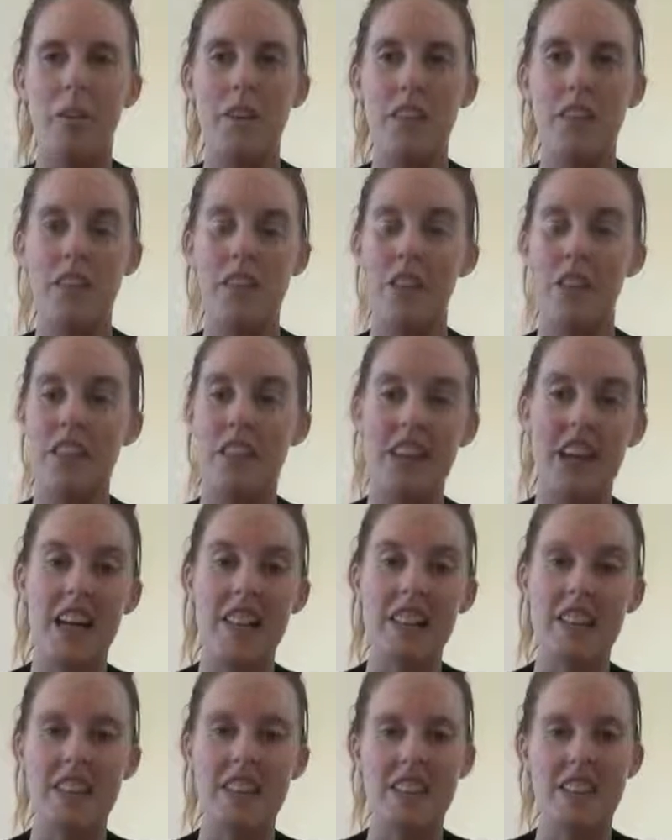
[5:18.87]
exotic
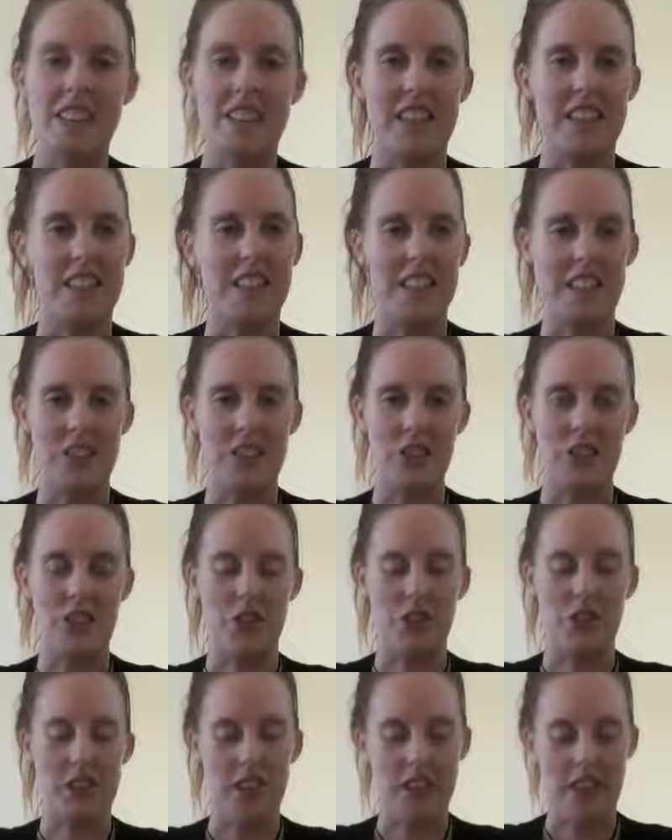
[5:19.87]
dancers and the
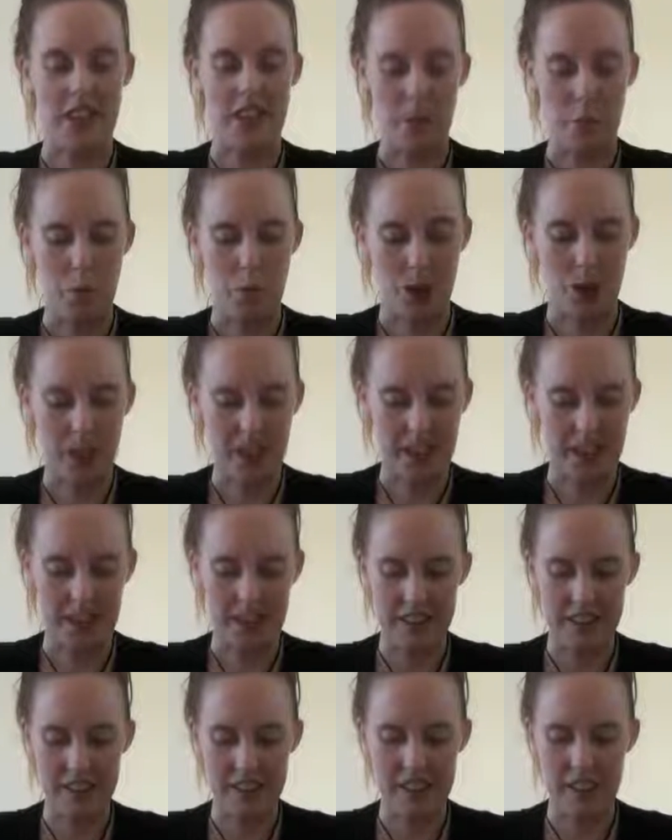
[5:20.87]
industry that they work in.
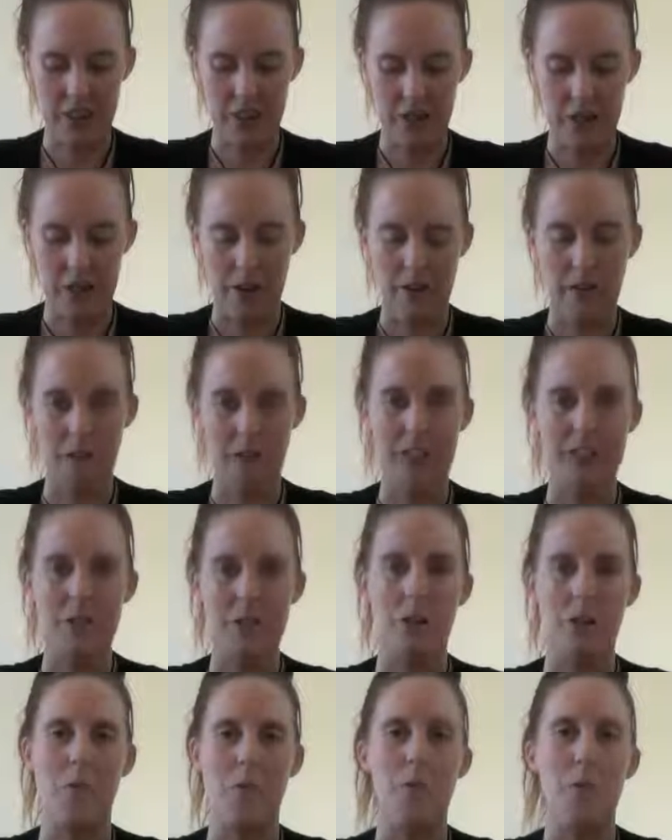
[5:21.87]
So that's
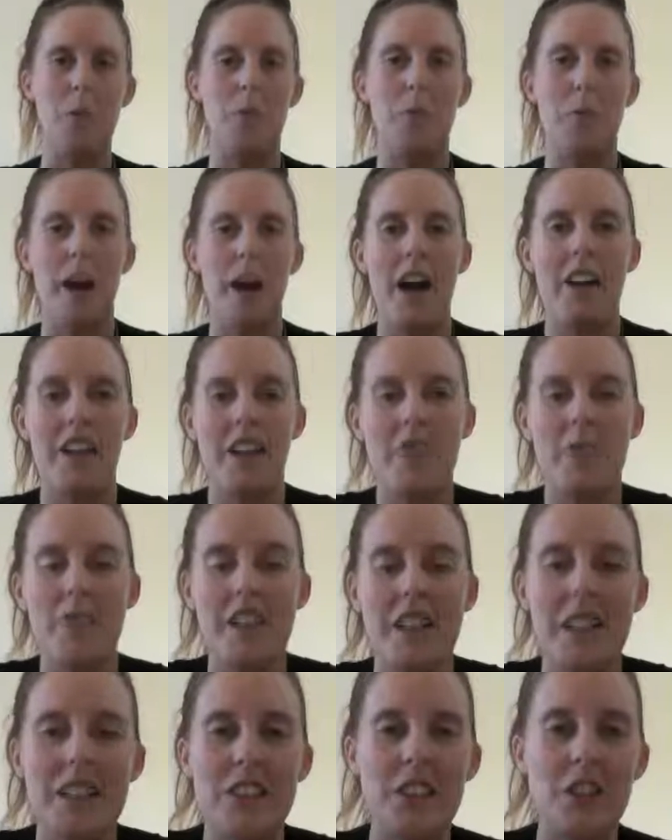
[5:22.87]
what I'm all about. I
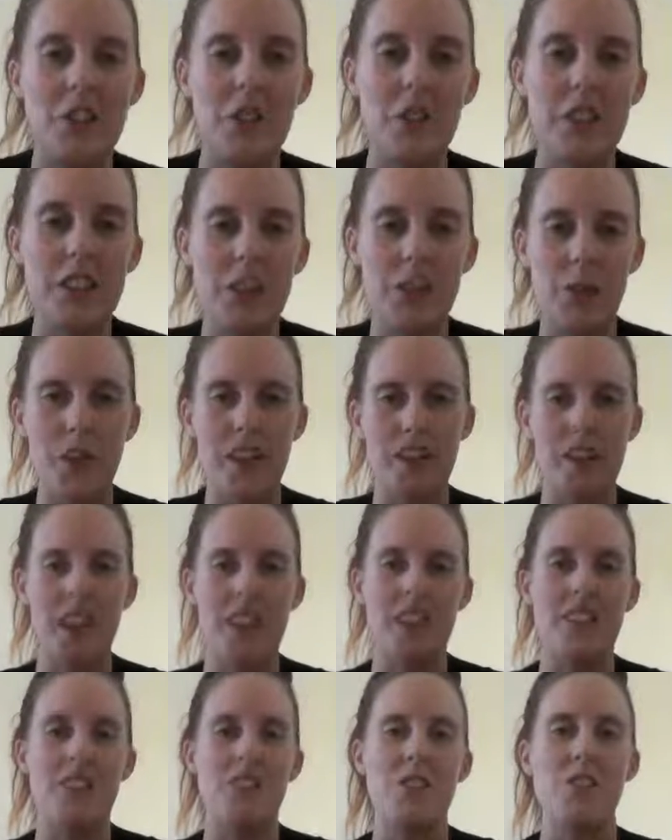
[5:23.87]
really enjoy doing
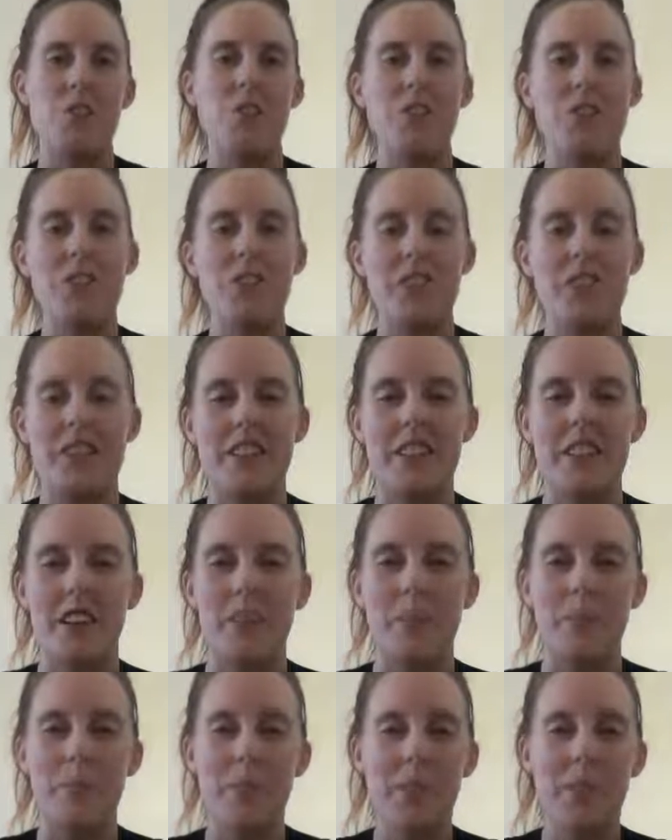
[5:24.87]
that as an author
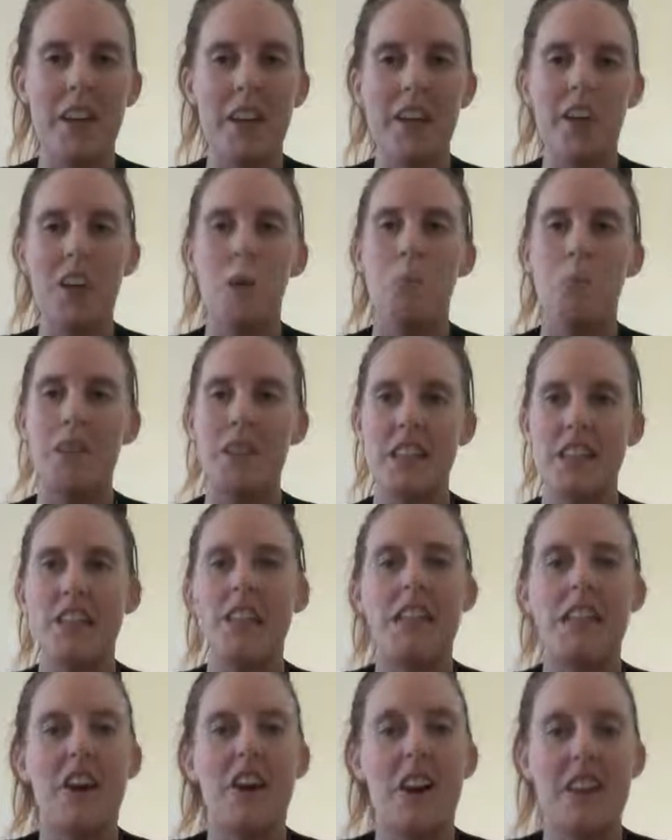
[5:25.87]
and
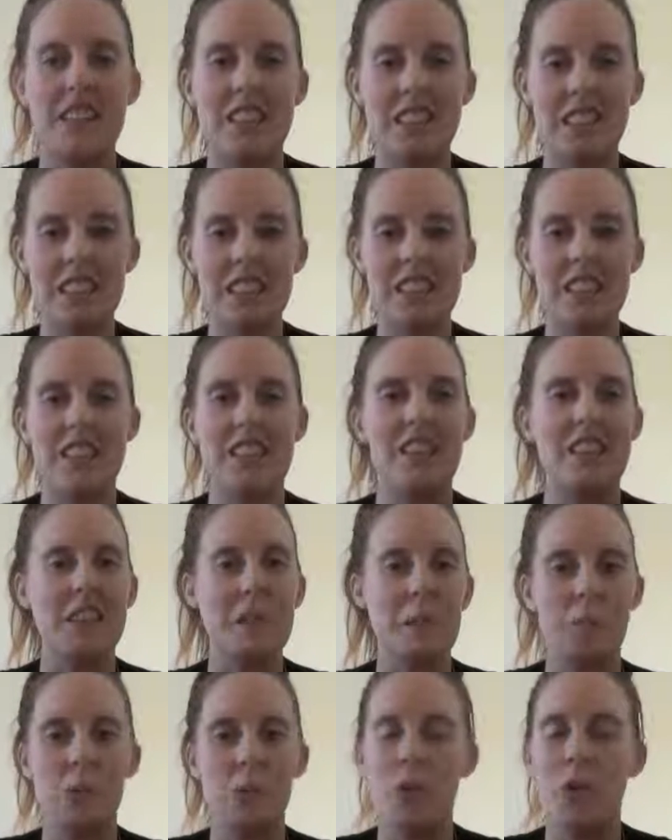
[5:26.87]
presenting ideas and
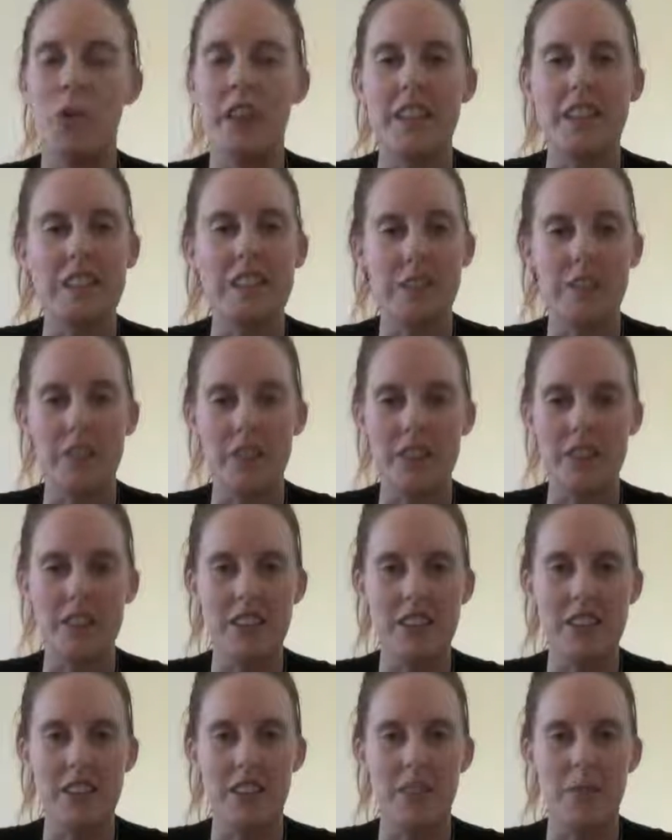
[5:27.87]
exploring
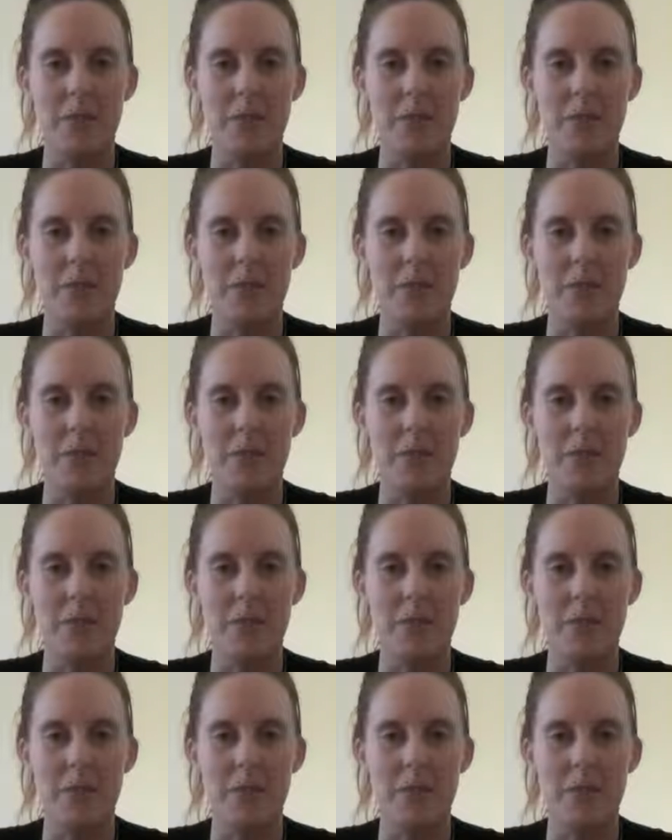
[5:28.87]
different